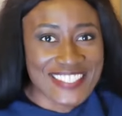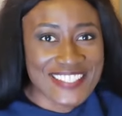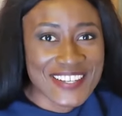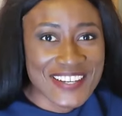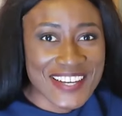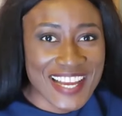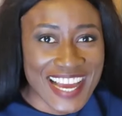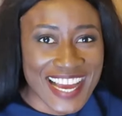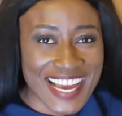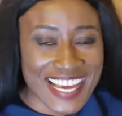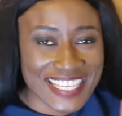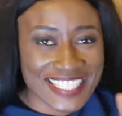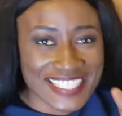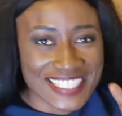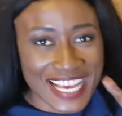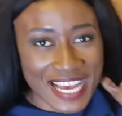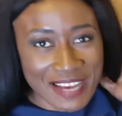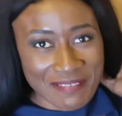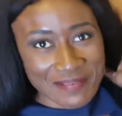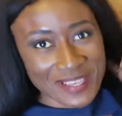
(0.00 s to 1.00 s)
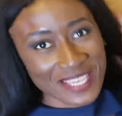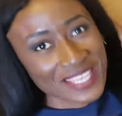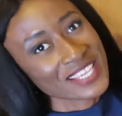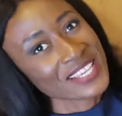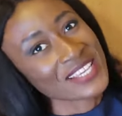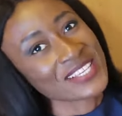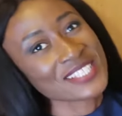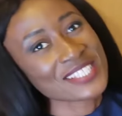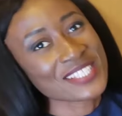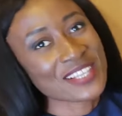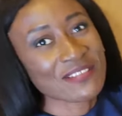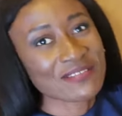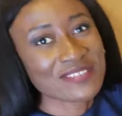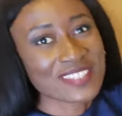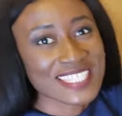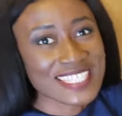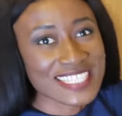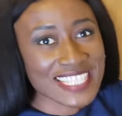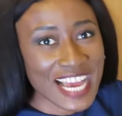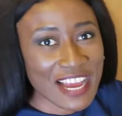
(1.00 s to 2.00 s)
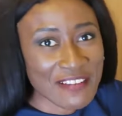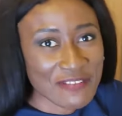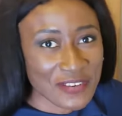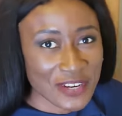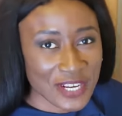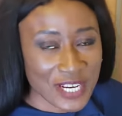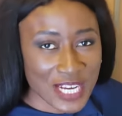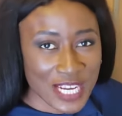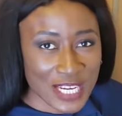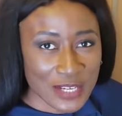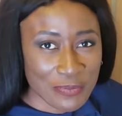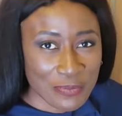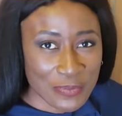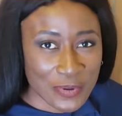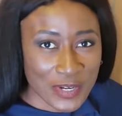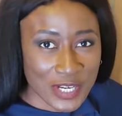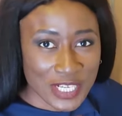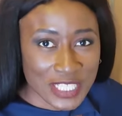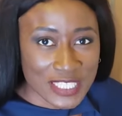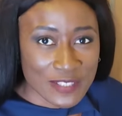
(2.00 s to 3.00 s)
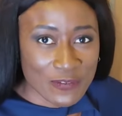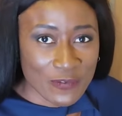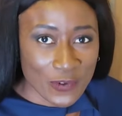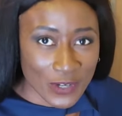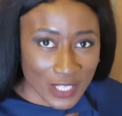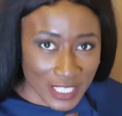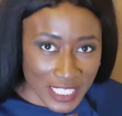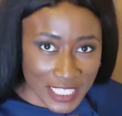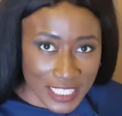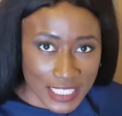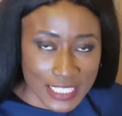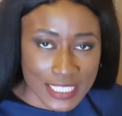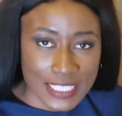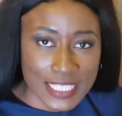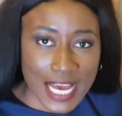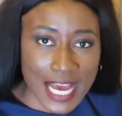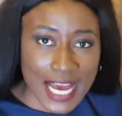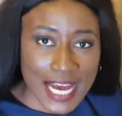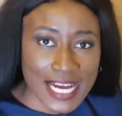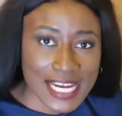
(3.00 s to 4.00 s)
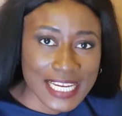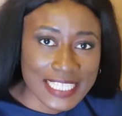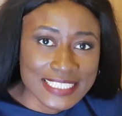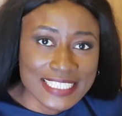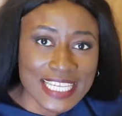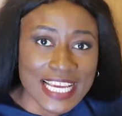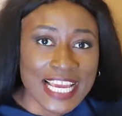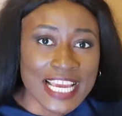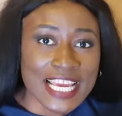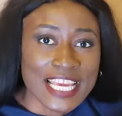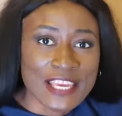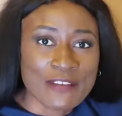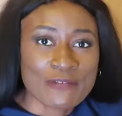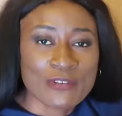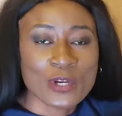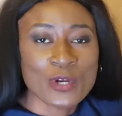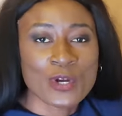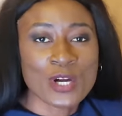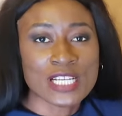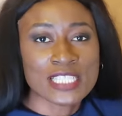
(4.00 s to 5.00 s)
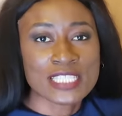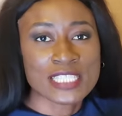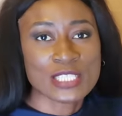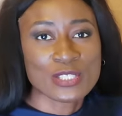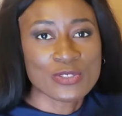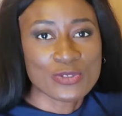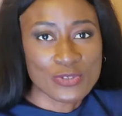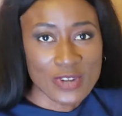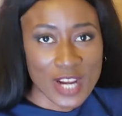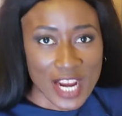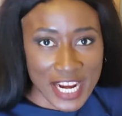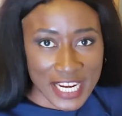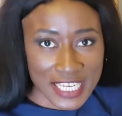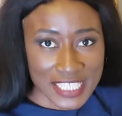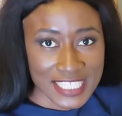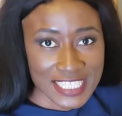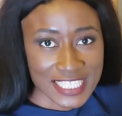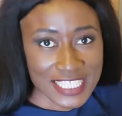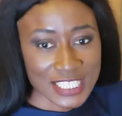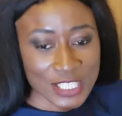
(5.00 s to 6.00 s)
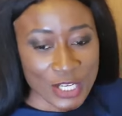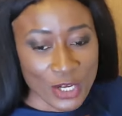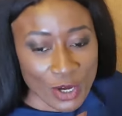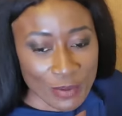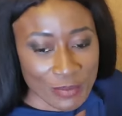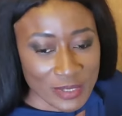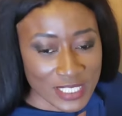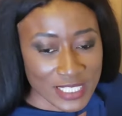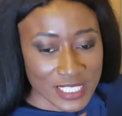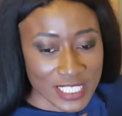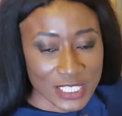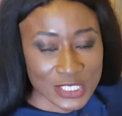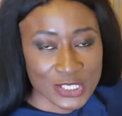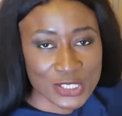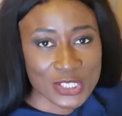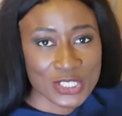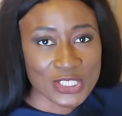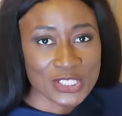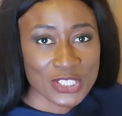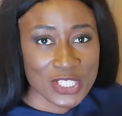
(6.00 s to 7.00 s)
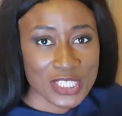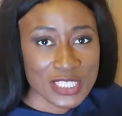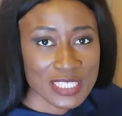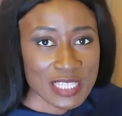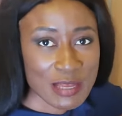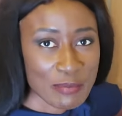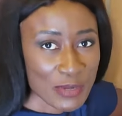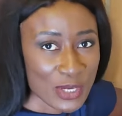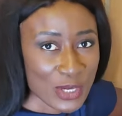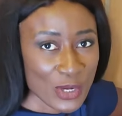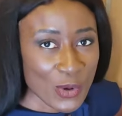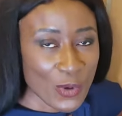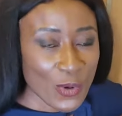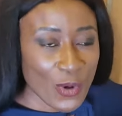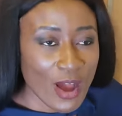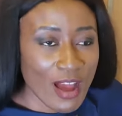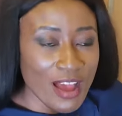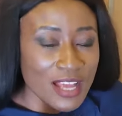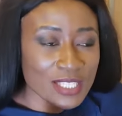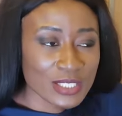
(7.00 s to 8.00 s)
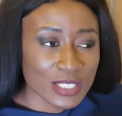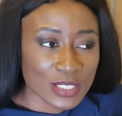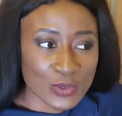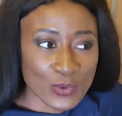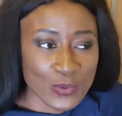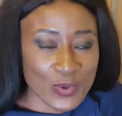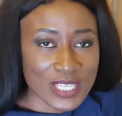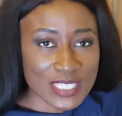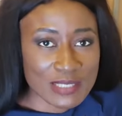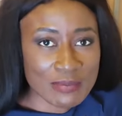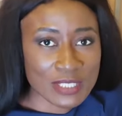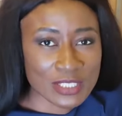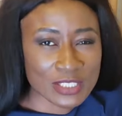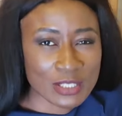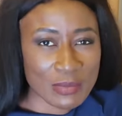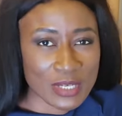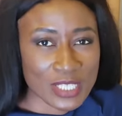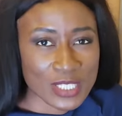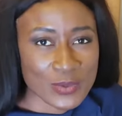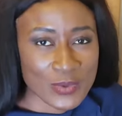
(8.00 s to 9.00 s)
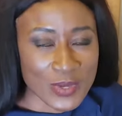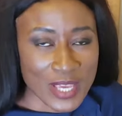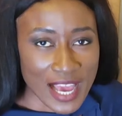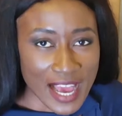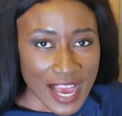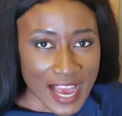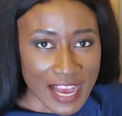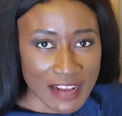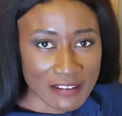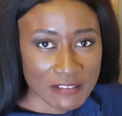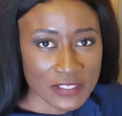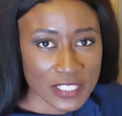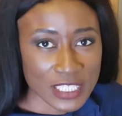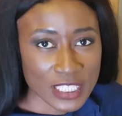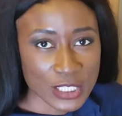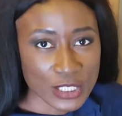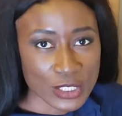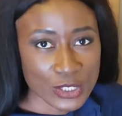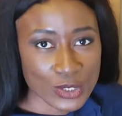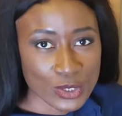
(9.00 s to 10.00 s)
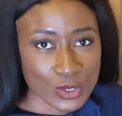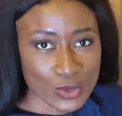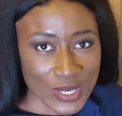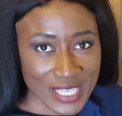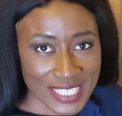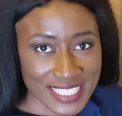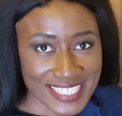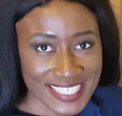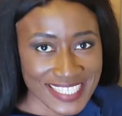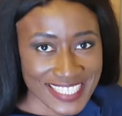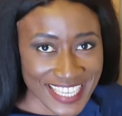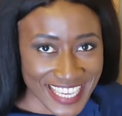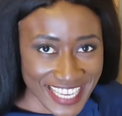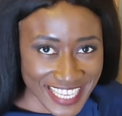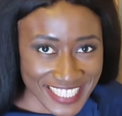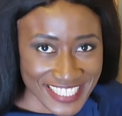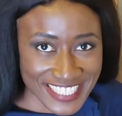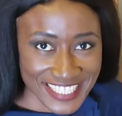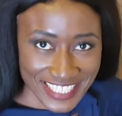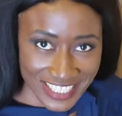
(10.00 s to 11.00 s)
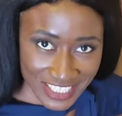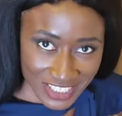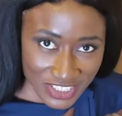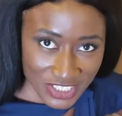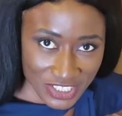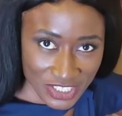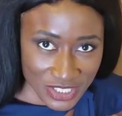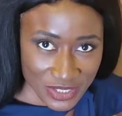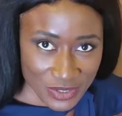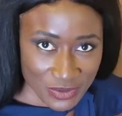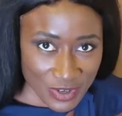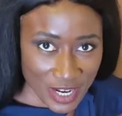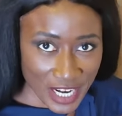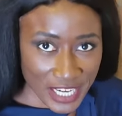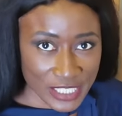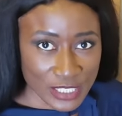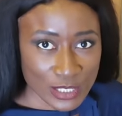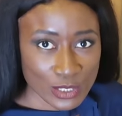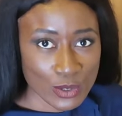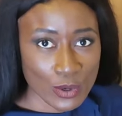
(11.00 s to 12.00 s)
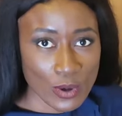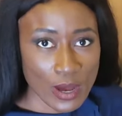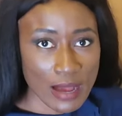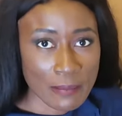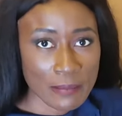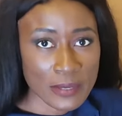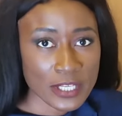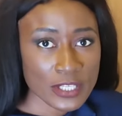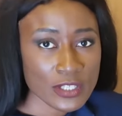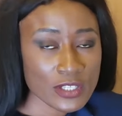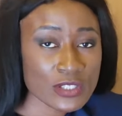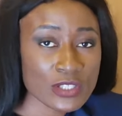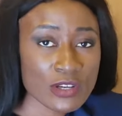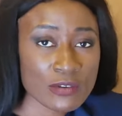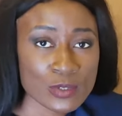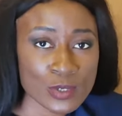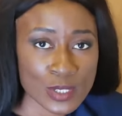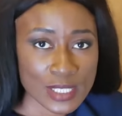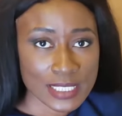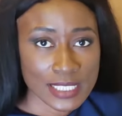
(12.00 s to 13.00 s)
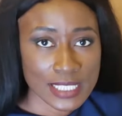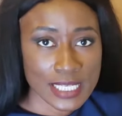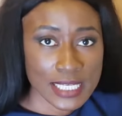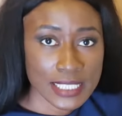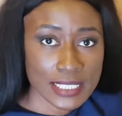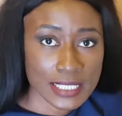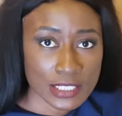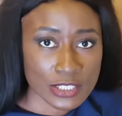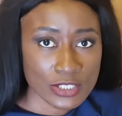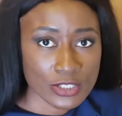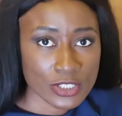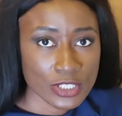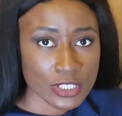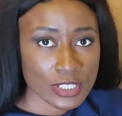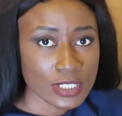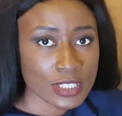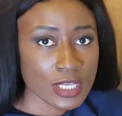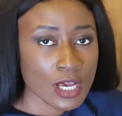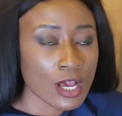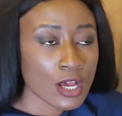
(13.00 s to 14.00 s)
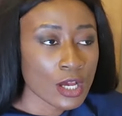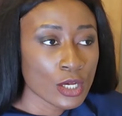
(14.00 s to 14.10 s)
so guys i'm making use of this african print for it and if you got it right in the comment section just let me know so the waist measurements we have is 28 inches right so i'm making use of 28 inches